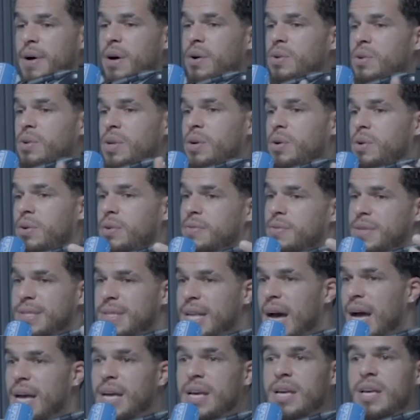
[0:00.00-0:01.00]
I don't know if it's
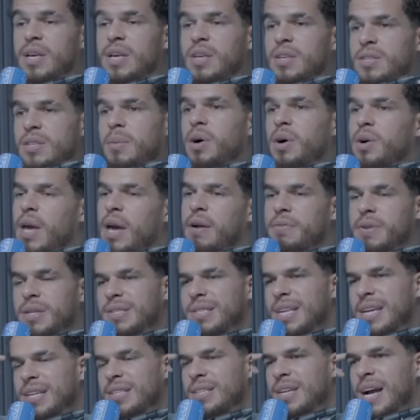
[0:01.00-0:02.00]
not. So I'm like, okay, for
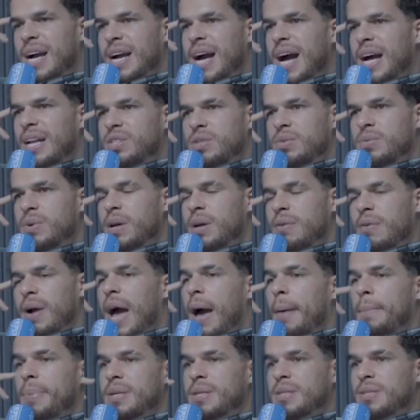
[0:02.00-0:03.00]
this next year, I got you. Whatever
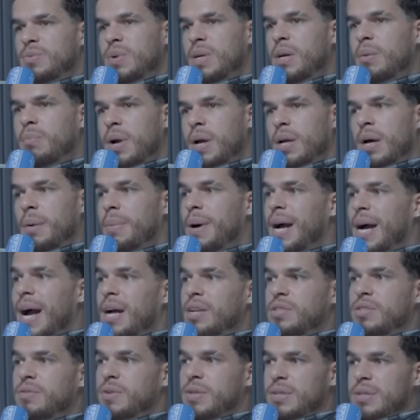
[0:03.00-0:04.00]
happens, we could break up. I
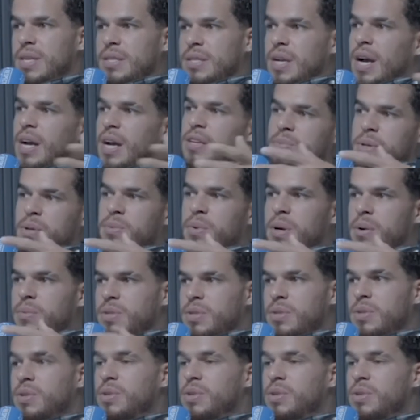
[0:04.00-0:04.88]
got you for this next year. I'll split rent with you.